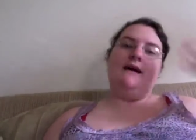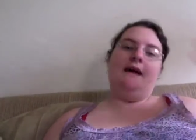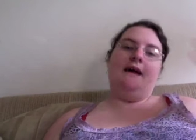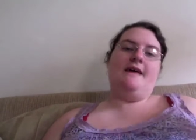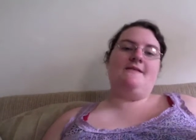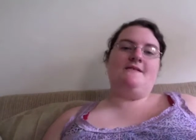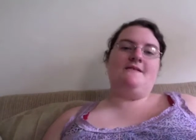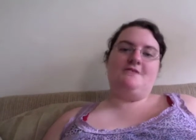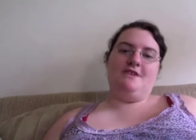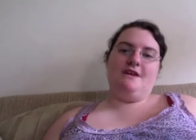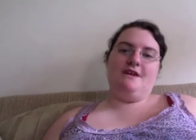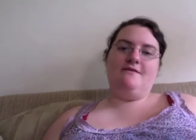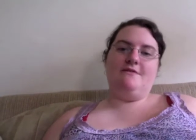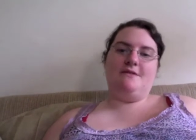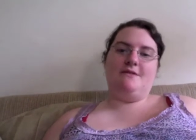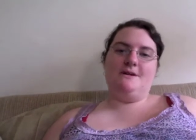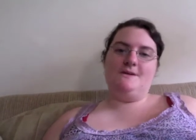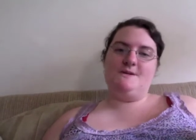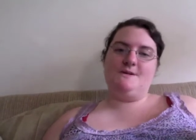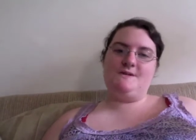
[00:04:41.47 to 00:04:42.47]
and the
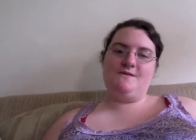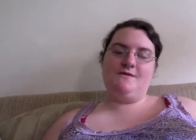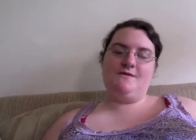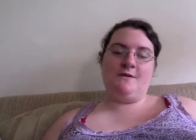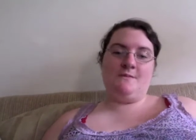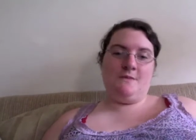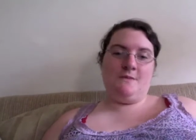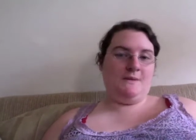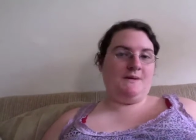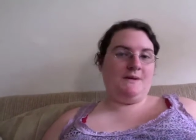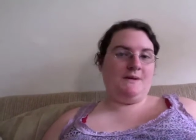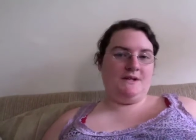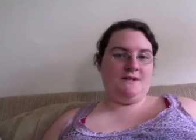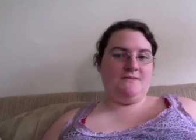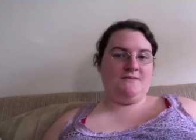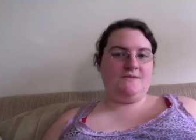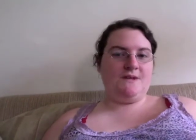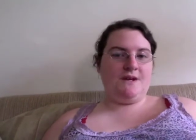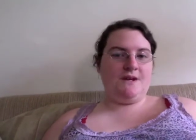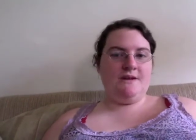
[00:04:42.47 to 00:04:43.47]
Triforce from Ocarina
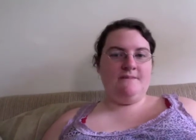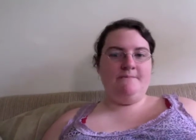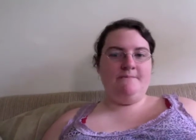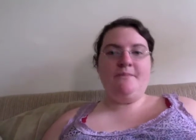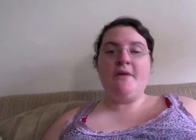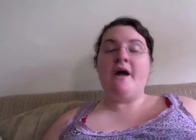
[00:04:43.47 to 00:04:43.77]
of Time.